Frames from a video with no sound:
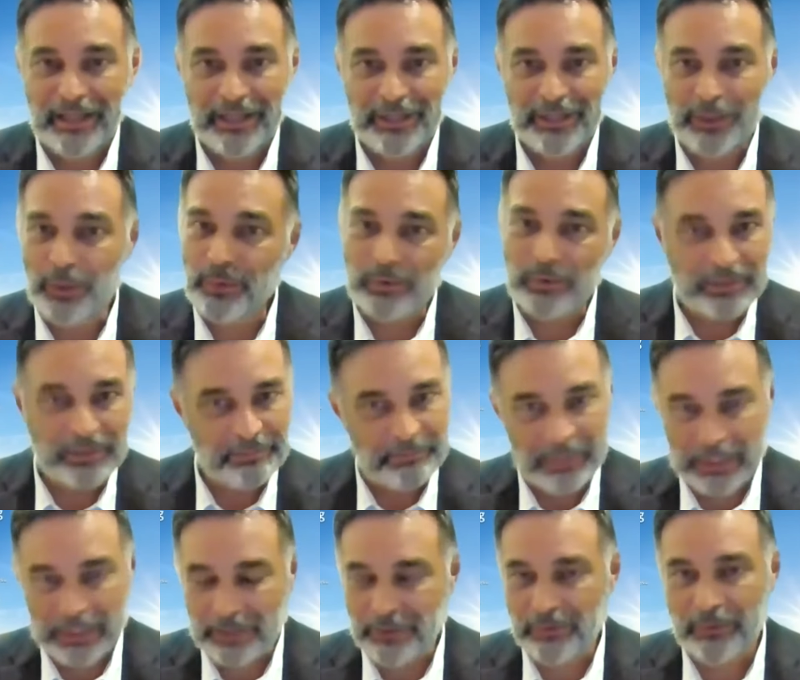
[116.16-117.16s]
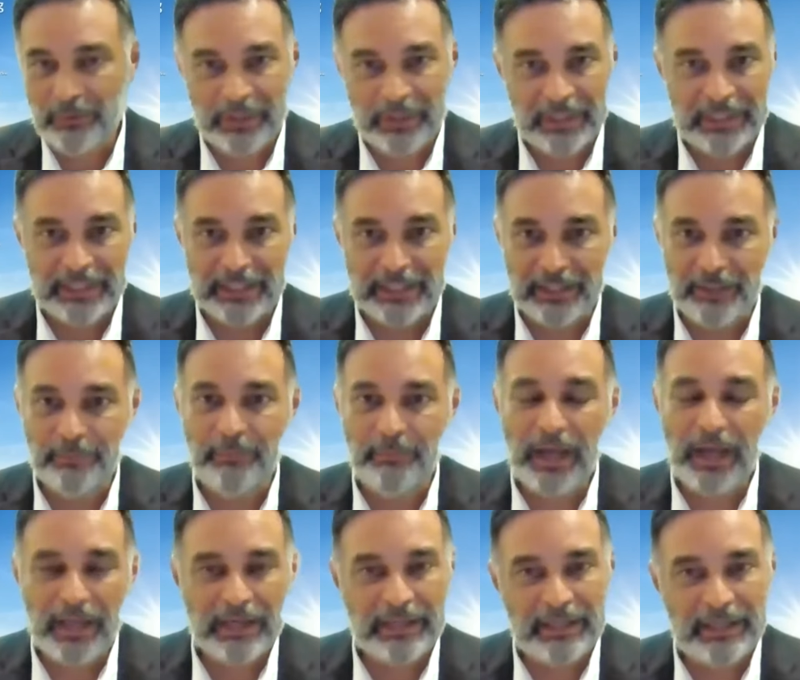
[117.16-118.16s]
gold and Bitcoin and
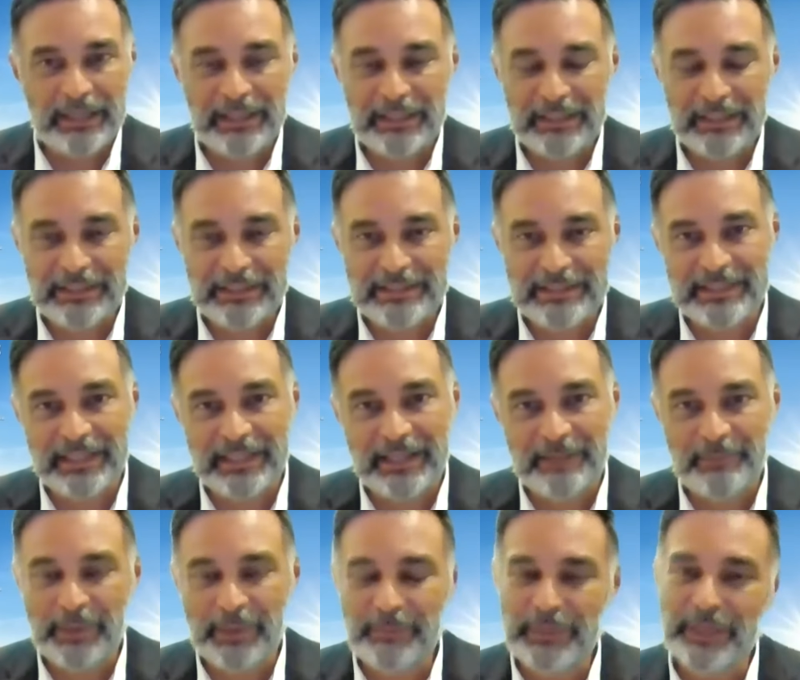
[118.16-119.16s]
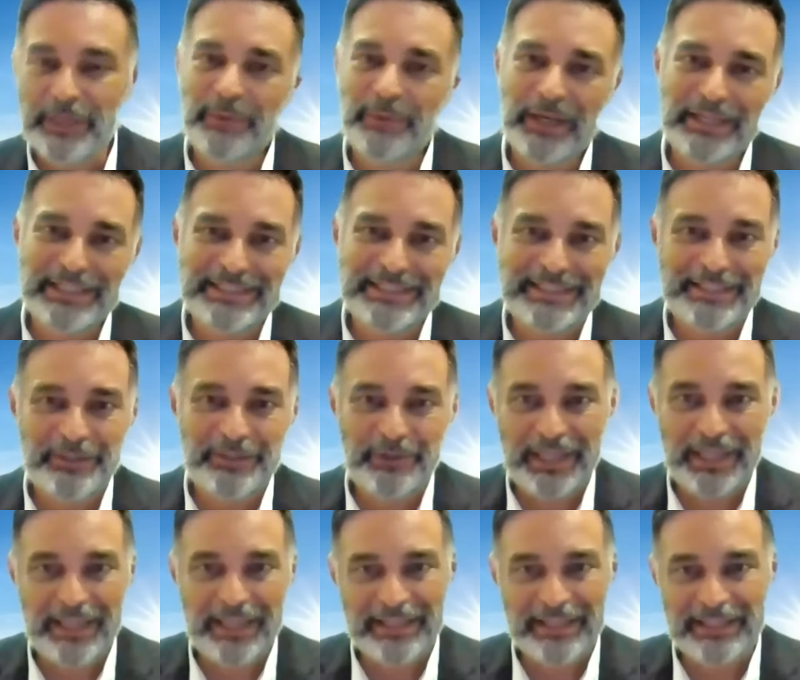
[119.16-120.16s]
commodities. Maybe commodities did
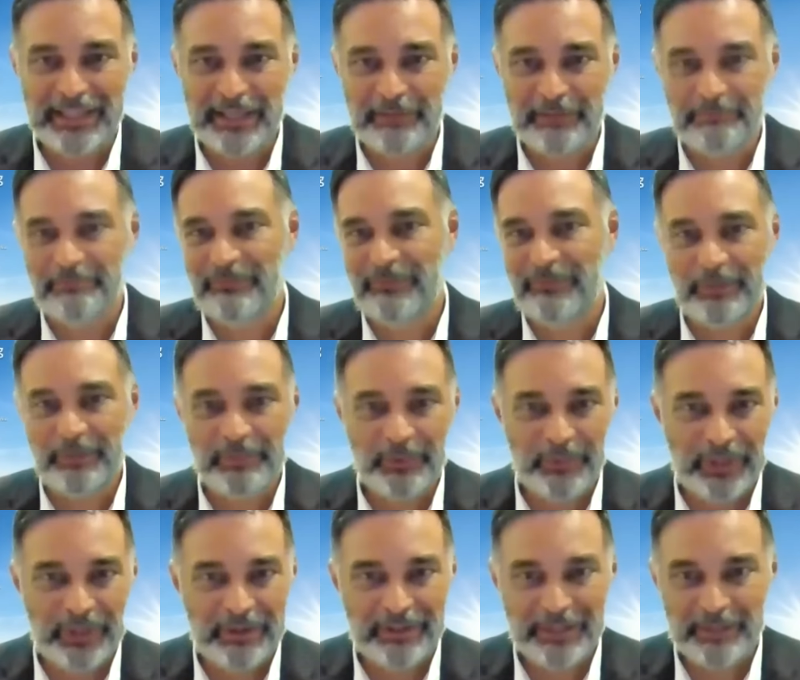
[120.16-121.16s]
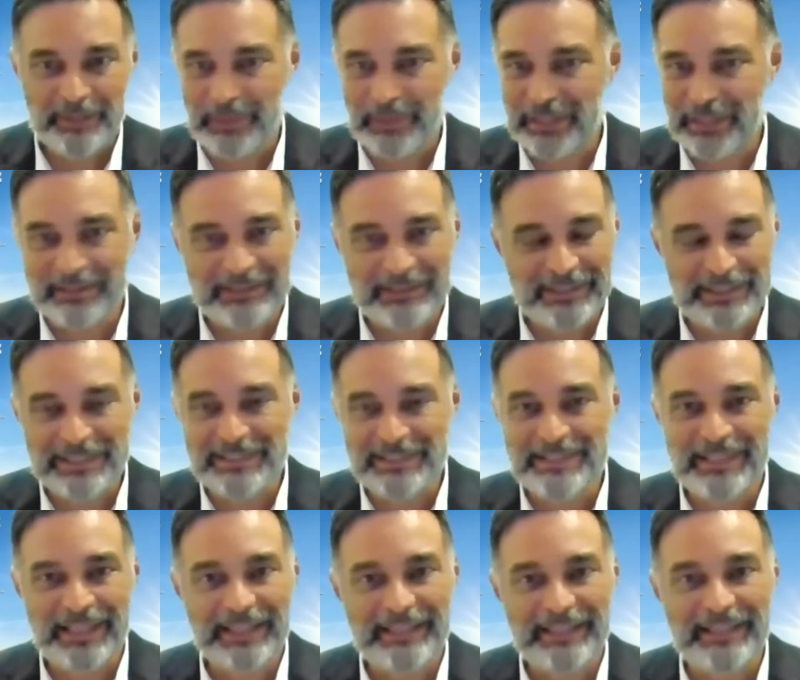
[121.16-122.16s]
okay in like February, but since
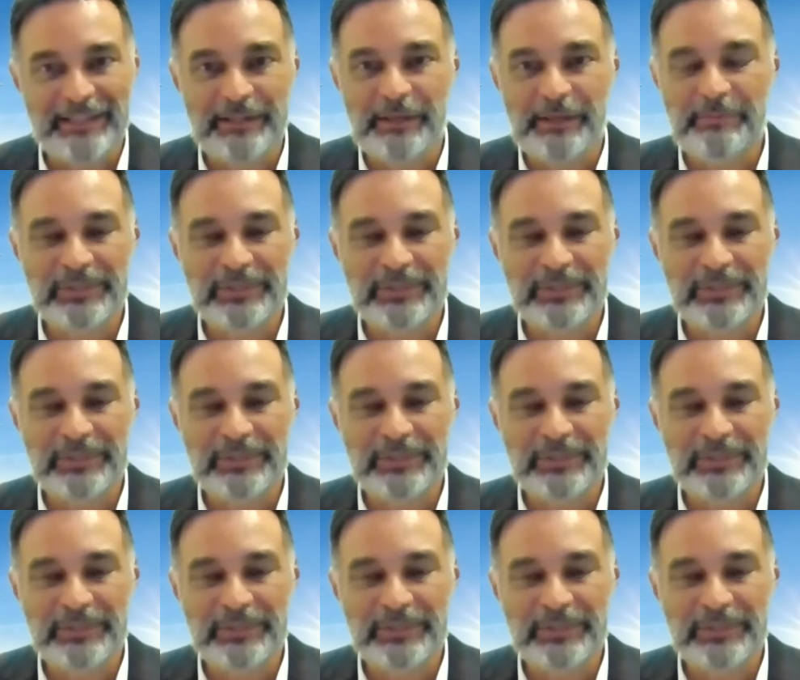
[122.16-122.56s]
then they've been